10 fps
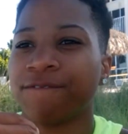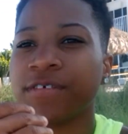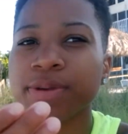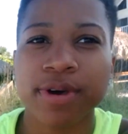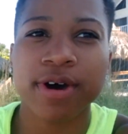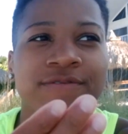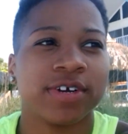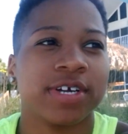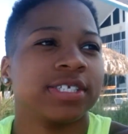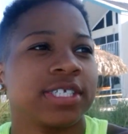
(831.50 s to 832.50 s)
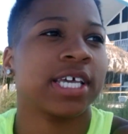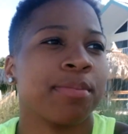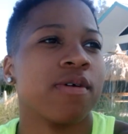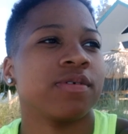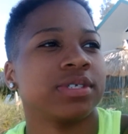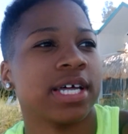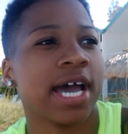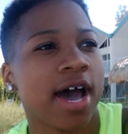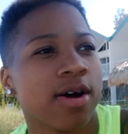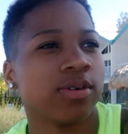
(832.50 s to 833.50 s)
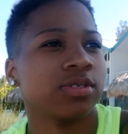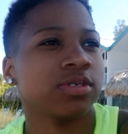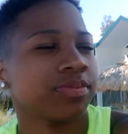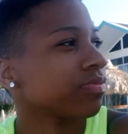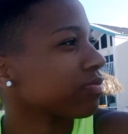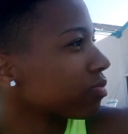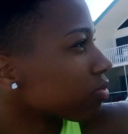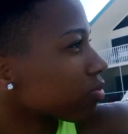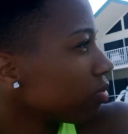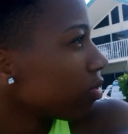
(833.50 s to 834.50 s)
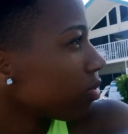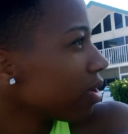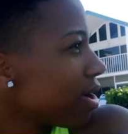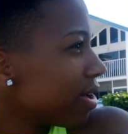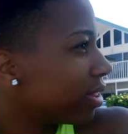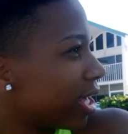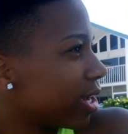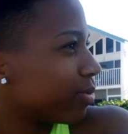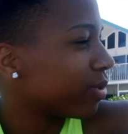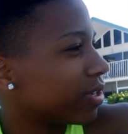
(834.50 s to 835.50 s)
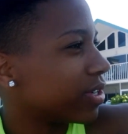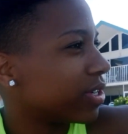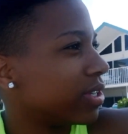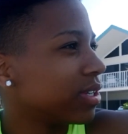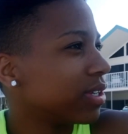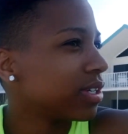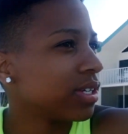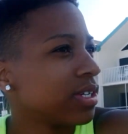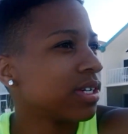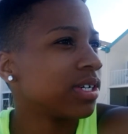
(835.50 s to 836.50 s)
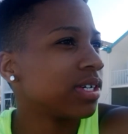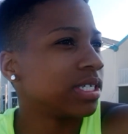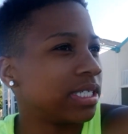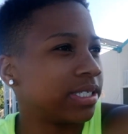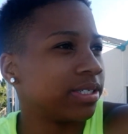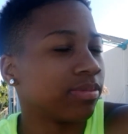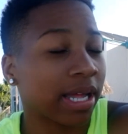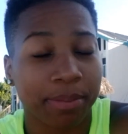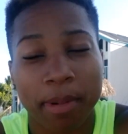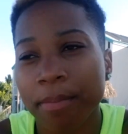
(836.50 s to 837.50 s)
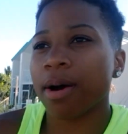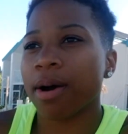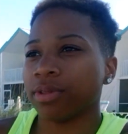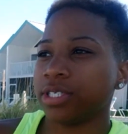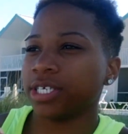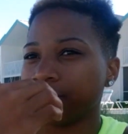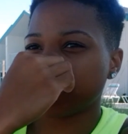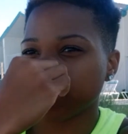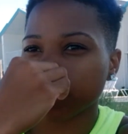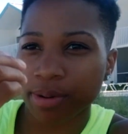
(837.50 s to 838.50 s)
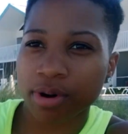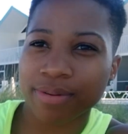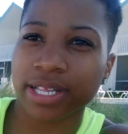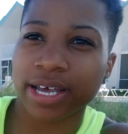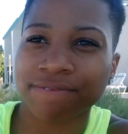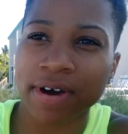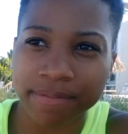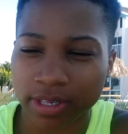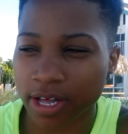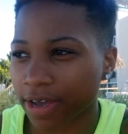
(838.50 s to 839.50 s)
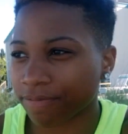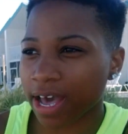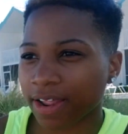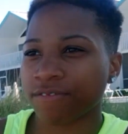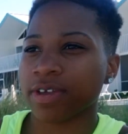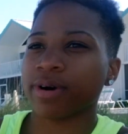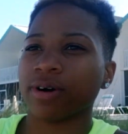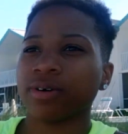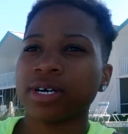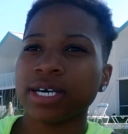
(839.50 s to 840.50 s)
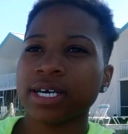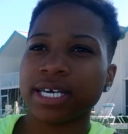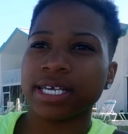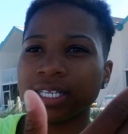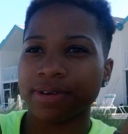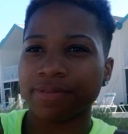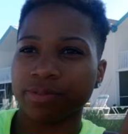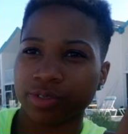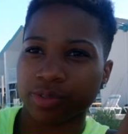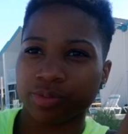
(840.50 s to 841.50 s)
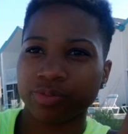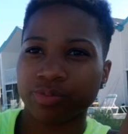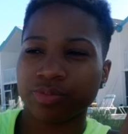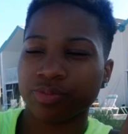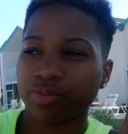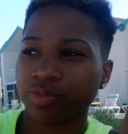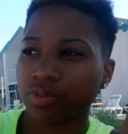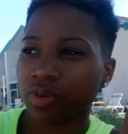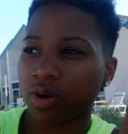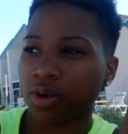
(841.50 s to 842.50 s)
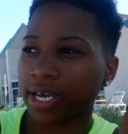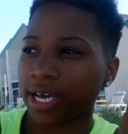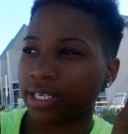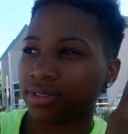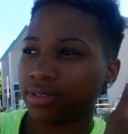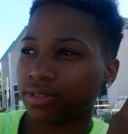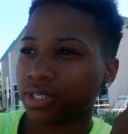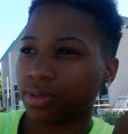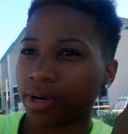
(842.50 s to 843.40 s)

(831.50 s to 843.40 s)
female friends came over to the house, they would just, like my mom, legit, she would come home at like 5 o'clock. If I had a female in the living room or like the